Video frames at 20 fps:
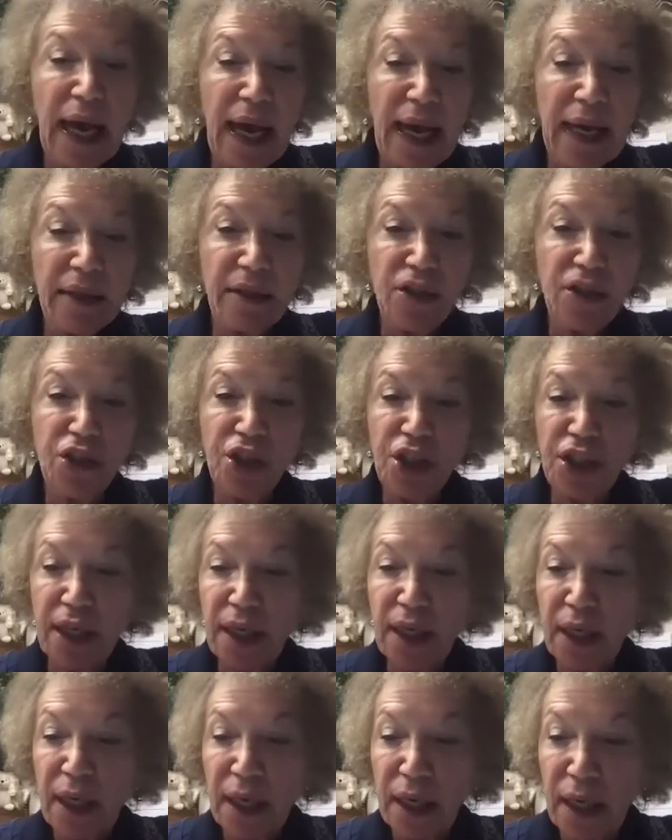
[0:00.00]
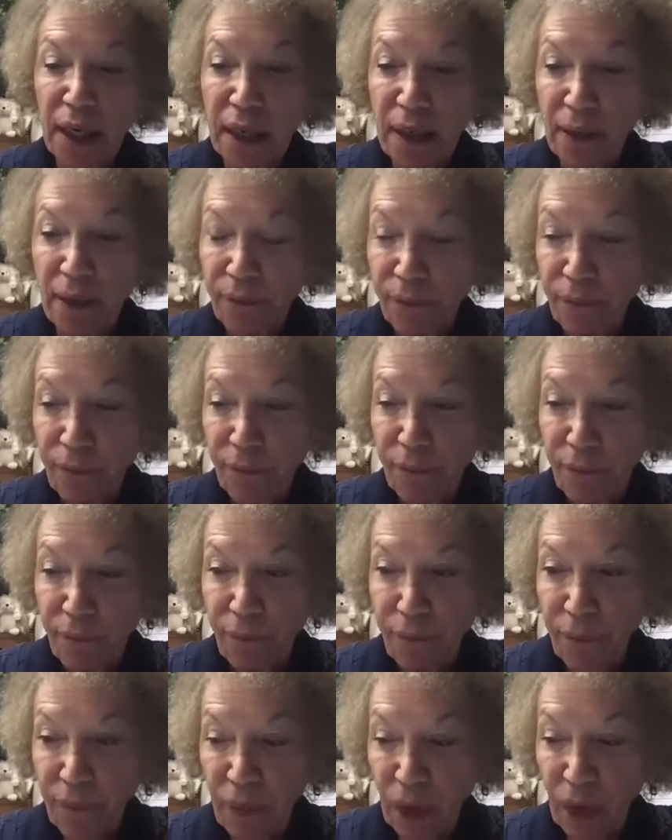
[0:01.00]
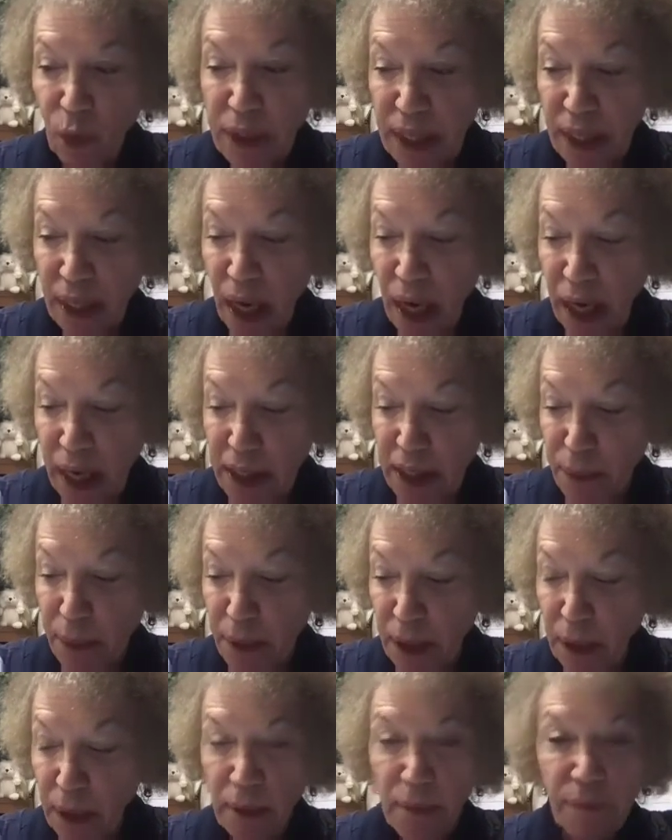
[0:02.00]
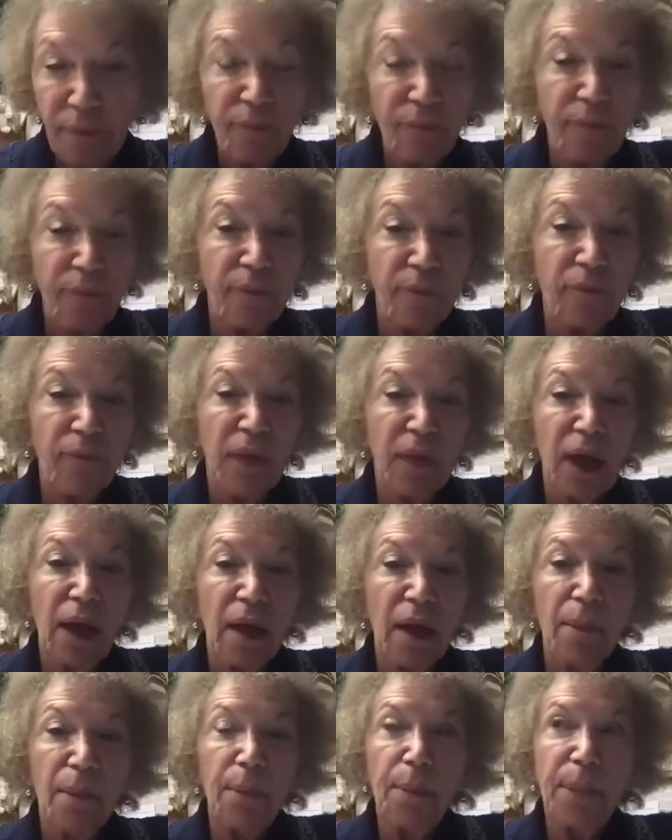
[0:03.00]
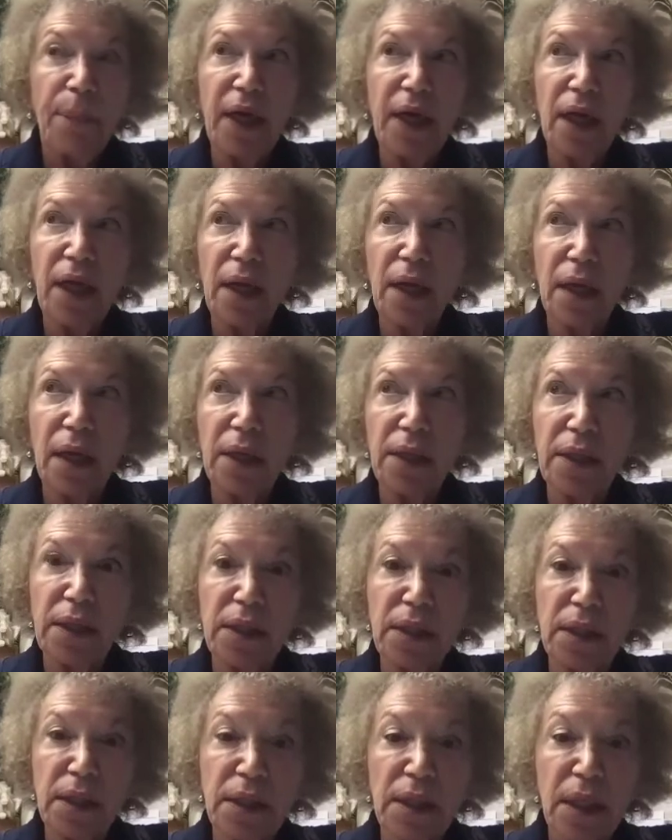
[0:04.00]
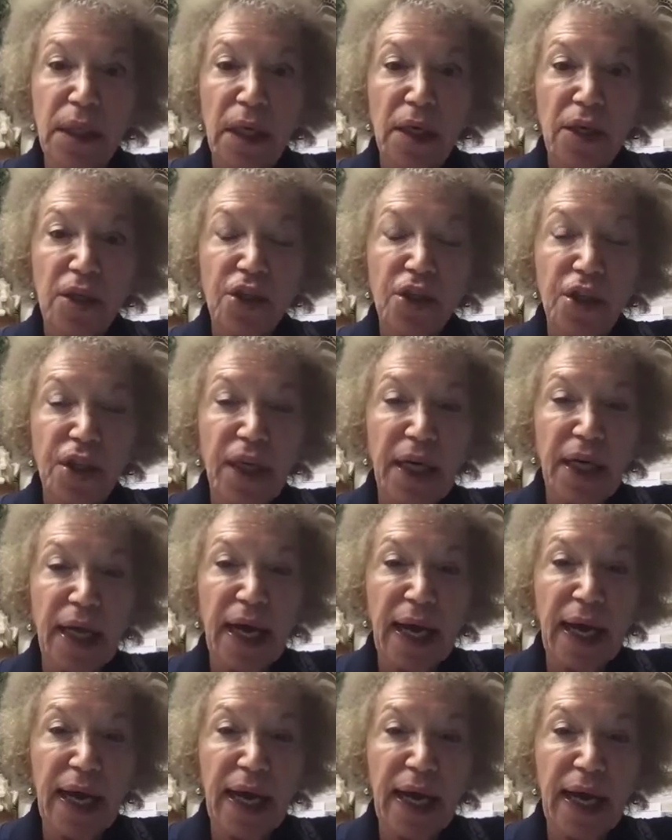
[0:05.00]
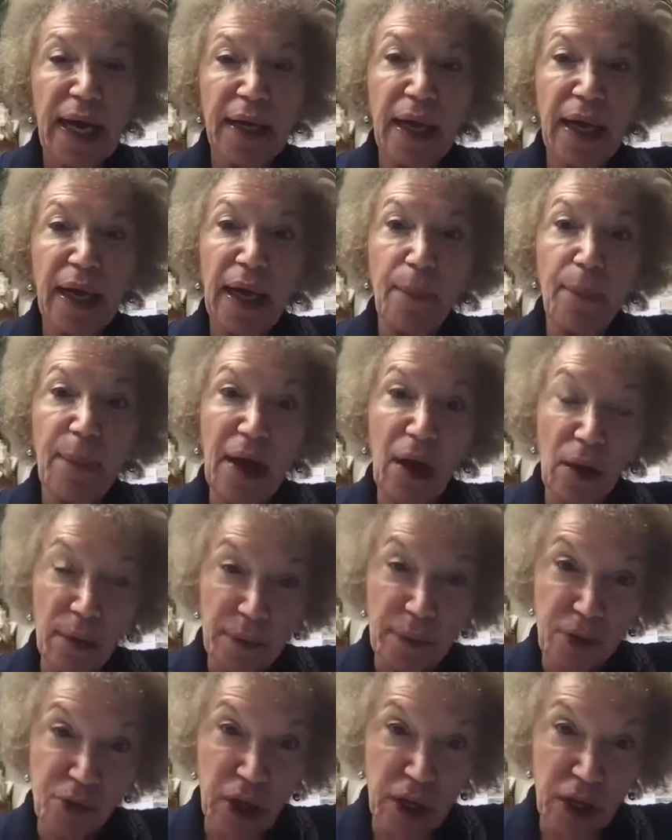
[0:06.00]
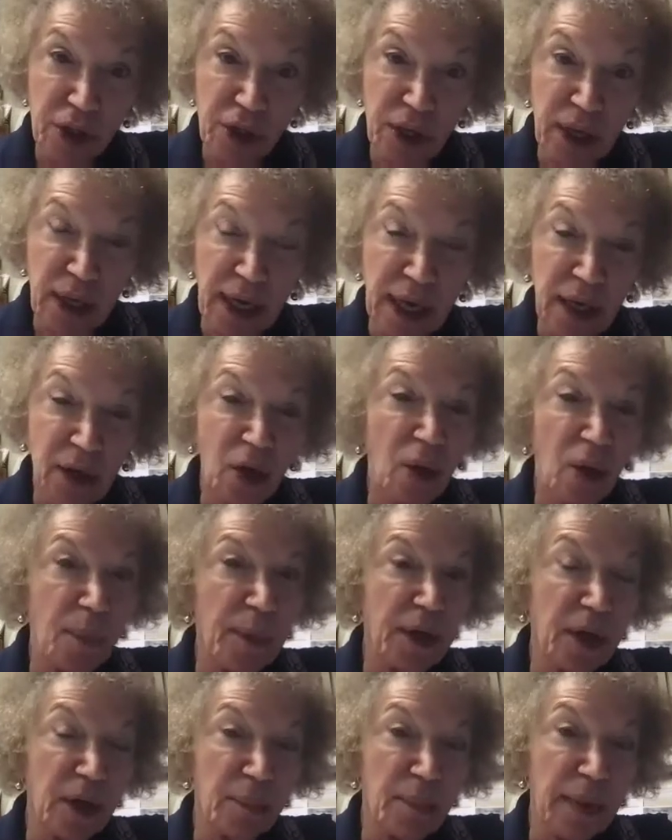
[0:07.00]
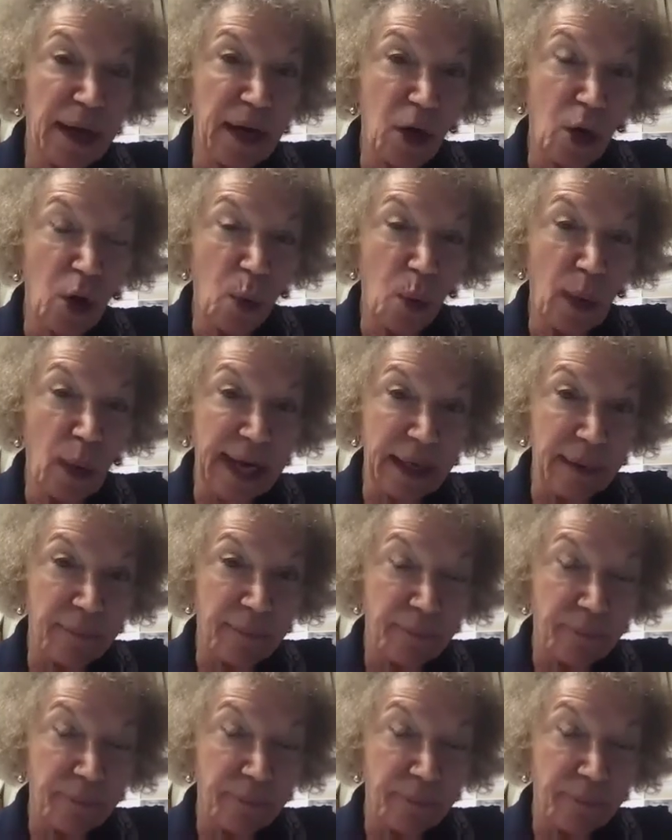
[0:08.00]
And she was in the hospital because she had a bowel obstruction that nobody could make go away.